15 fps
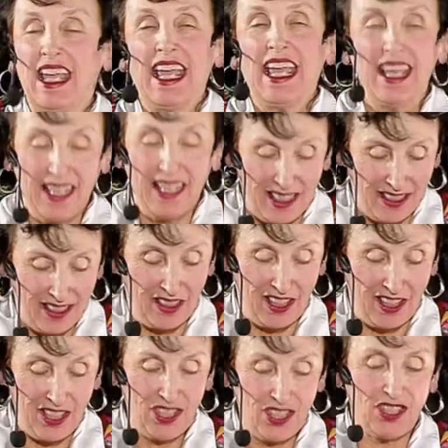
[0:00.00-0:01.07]

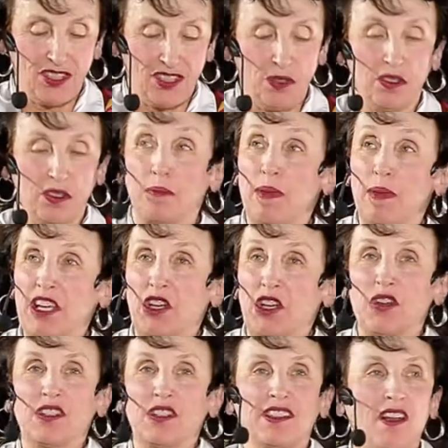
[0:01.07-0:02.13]
English to
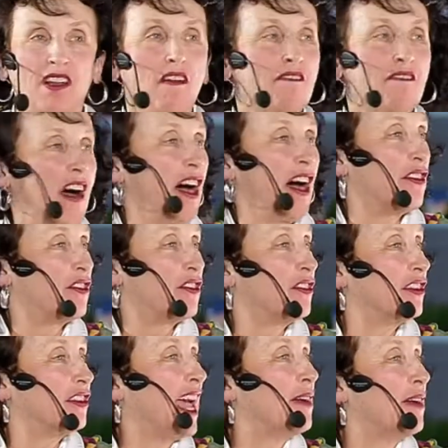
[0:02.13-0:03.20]
speakers of other
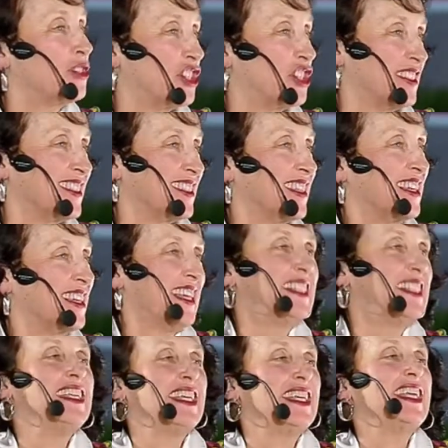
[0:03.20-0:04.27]
languages,
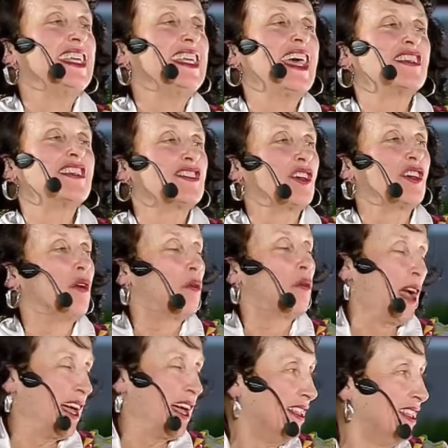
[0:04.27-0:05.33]

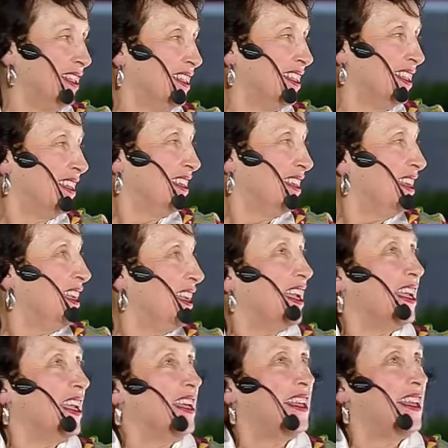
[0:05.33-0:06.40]
T-E-S-O-L.
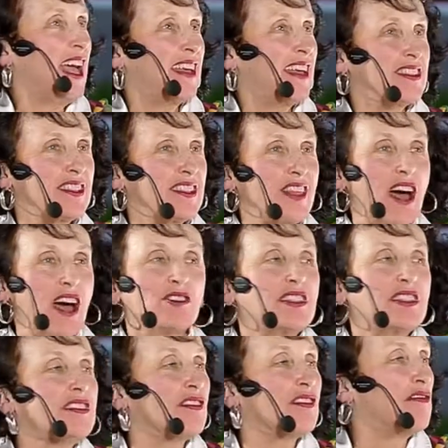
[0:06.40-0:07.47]
It has thousands
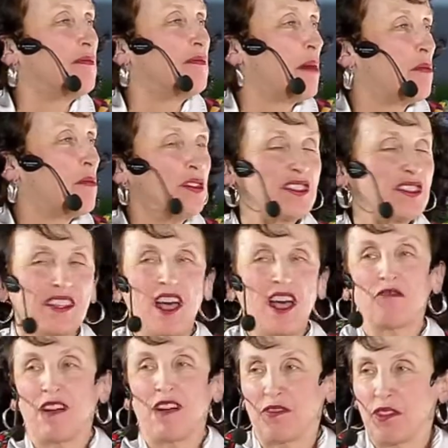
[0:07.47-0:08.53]
of members
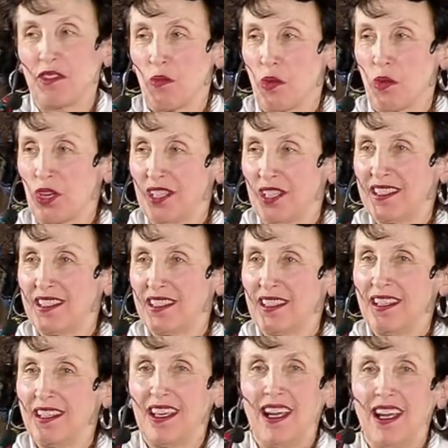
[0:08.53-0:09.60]
around the world.
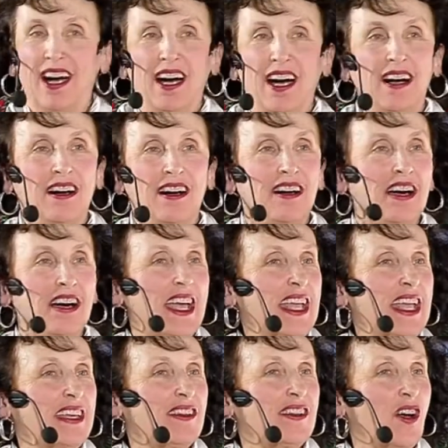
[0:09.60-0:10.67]

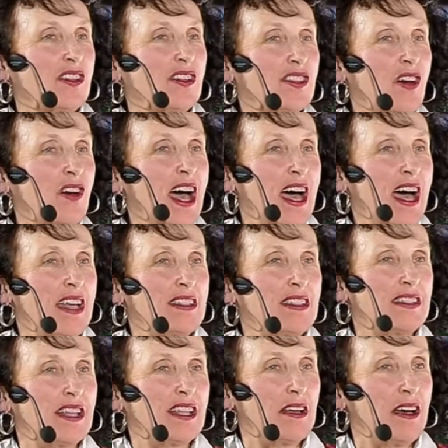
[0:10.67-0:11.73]
It also has
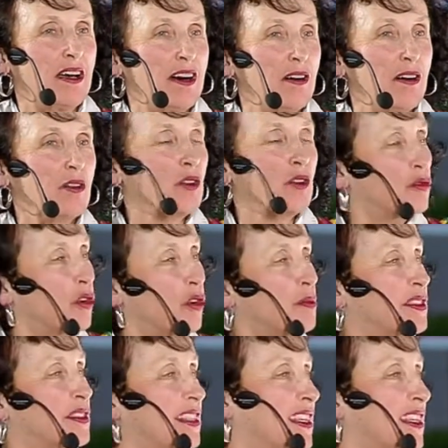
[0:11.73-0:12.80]
groups in